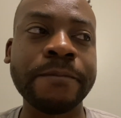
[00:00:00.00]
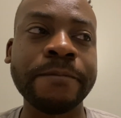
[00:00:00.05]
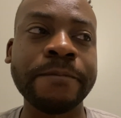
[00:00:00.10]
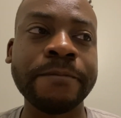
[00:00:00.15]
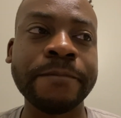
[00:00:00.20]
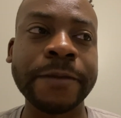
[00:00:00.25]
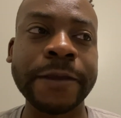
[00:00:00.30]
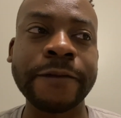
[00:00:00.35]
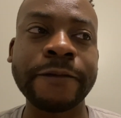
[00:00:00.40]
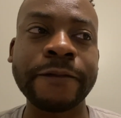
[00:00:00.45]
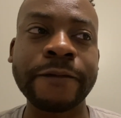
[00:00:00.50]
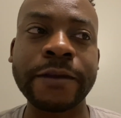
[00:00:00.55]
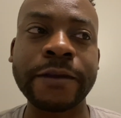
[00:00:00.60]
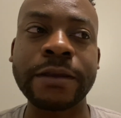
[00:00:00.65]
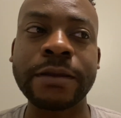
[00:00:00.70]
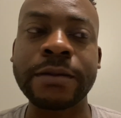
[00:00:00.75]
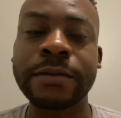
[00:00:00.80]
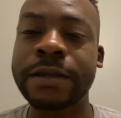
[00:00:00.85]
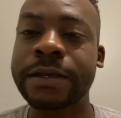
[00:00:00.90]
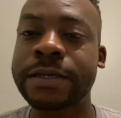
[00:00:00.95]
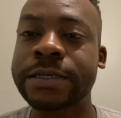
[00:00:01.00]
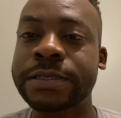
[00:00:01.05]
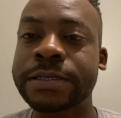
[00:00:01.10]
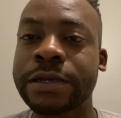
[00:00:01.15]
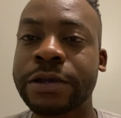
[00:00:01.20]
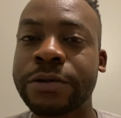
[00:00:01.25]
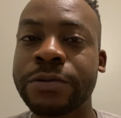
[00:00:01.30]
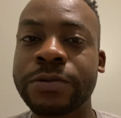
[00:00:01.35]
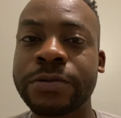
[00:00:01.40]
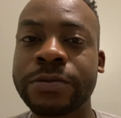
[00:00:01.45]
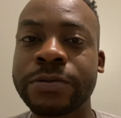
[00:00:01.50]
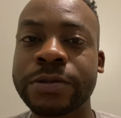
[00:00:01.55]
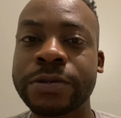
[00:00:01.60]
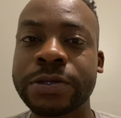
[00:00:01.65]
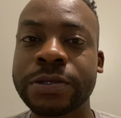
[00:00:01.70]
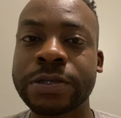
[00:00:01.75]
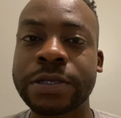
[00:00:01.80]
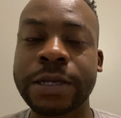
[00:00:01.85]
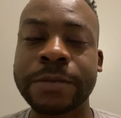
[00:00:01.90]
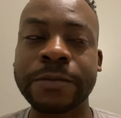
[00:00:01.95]
beefy like steroid
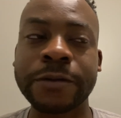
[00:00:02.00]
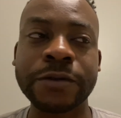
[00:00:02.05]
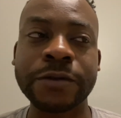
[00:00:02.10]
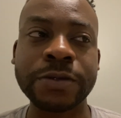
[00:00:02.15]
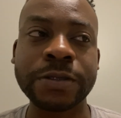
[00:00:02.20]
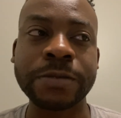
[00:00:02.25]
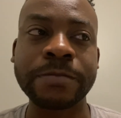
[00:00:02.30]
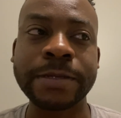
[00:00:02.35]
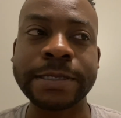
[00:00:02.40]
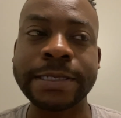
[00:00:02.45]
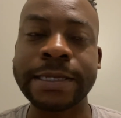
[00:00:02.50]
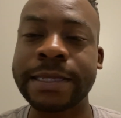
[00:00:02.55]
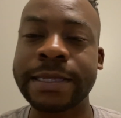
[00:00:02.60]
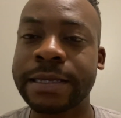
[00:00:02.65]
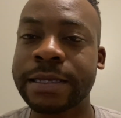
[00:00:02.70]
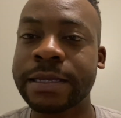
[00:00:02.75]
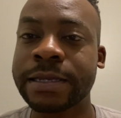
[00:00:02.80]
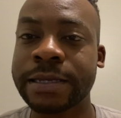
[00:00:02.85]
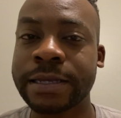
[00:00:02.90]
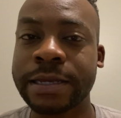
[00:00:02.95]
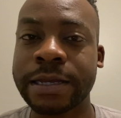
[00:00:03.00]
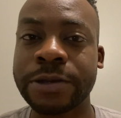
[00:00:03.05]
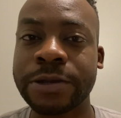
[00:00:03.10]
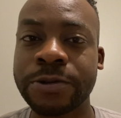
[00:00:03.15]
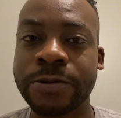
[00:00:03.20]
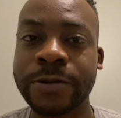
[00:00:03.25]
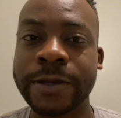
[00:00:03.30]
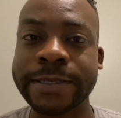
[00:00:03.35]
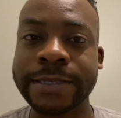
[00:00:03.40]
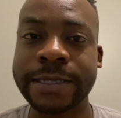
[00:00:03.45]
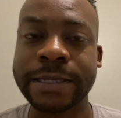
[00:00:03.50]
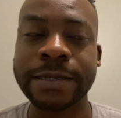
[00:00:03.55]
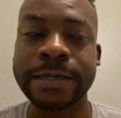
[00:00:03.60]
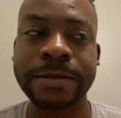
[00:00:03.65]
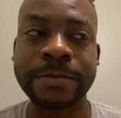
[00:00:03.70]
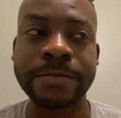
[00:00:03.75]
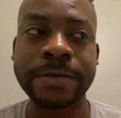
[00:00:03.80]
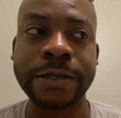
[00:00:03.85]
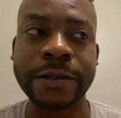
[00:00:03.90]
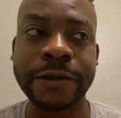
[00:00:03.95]
type of dudes but they like a guy who has a little
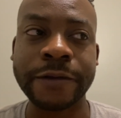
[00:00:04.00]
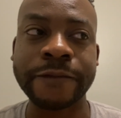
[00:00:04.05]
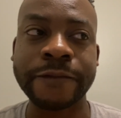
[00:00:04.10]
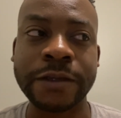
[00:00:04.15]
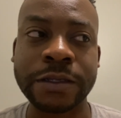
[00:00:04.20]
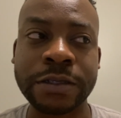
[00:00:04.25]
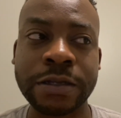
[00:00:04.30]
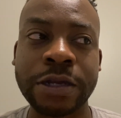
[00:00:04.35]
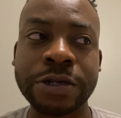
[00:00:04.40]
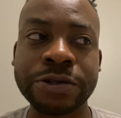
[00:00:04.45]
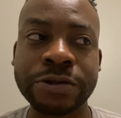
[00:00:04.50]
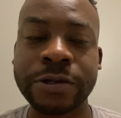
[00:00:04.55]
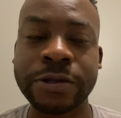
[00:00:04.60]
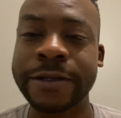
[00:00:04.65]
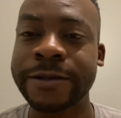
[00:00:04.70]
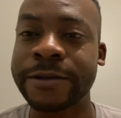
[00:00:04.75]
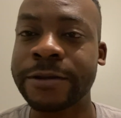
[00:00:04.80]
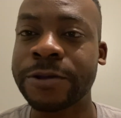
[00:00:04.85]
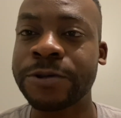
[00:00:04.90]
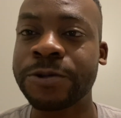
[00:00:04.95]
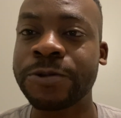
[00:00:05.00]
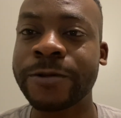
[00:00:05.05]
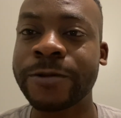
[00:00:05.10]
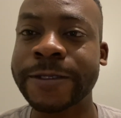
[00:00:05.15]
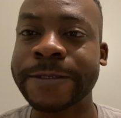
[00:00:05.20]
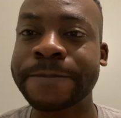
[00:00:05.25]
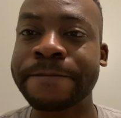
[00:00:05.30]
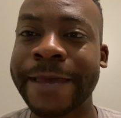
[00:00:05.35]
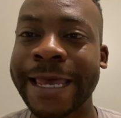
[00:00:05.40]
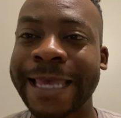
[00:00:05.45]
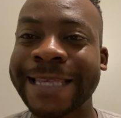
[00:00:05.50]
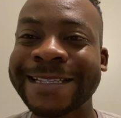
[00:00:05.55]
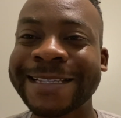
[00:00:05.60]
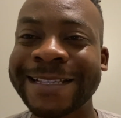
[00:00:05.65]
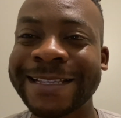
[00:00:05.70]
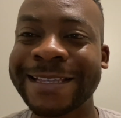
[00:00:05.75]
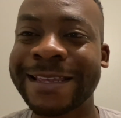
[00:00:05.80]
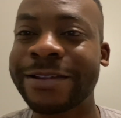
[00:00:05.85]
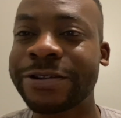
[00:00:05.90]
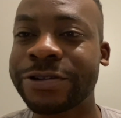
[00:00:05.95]
bit of testosterone and who has
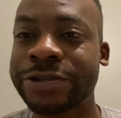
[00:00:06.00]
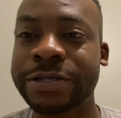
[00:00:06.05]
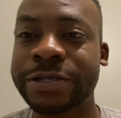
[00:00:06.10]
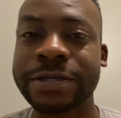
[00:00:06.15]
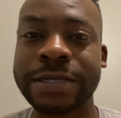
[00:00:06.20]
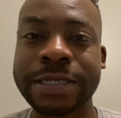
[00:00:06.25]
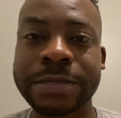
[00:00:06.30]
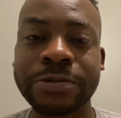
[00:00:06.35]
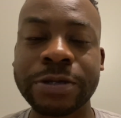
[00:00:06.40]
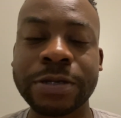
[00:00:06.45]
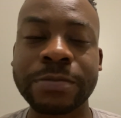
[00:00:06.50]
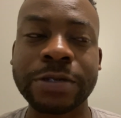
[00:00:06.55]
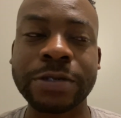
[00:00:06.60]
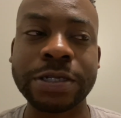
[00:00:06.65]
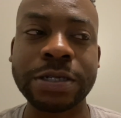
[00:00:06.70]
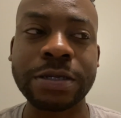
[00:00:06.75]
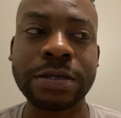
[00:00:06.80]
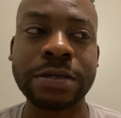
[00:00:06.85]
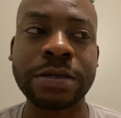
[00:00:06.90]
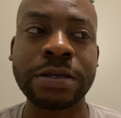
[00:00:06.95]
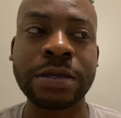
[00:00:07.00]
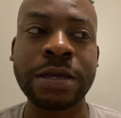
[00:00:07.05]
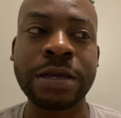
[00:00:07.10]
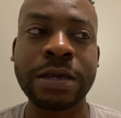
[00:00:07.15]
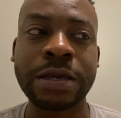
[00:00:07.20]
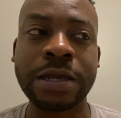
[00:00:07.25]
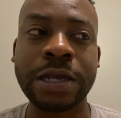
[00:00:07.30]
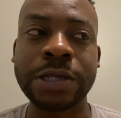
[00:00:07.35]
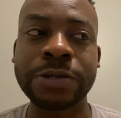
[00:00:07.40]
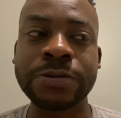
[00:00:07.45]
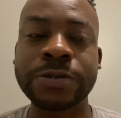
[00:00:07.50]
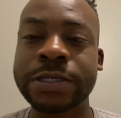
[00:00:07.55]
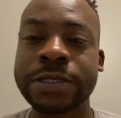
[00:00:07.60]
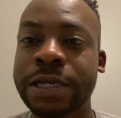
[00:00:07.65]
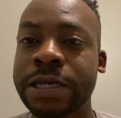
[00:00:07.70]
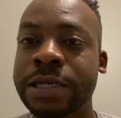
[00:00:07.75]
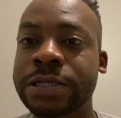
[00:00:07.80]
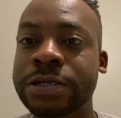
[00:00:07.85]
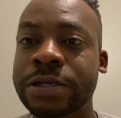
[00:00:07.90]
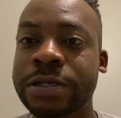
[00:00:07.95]
masculine energy that's pretty much it and who
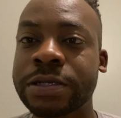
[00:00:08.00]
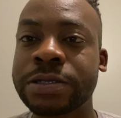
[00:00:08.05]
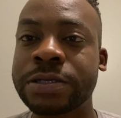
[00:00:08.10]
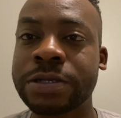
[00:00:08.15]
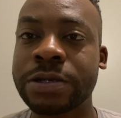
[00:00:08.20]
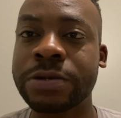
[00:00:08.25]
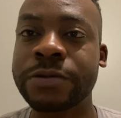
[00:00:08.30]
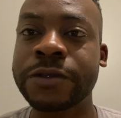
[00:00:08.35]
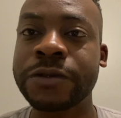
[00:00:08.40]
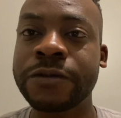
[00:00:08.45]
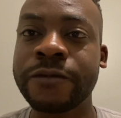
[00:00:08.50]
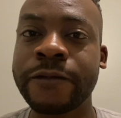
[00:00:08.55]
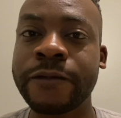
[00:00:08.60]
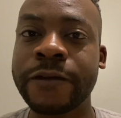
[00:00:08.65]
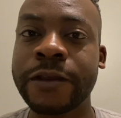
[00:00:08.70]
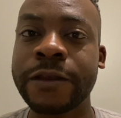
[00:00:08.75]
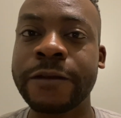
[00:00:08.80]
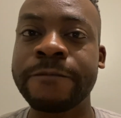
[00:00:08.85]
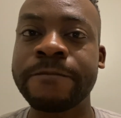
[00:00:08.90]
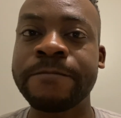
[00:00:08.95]
stands on his own two feet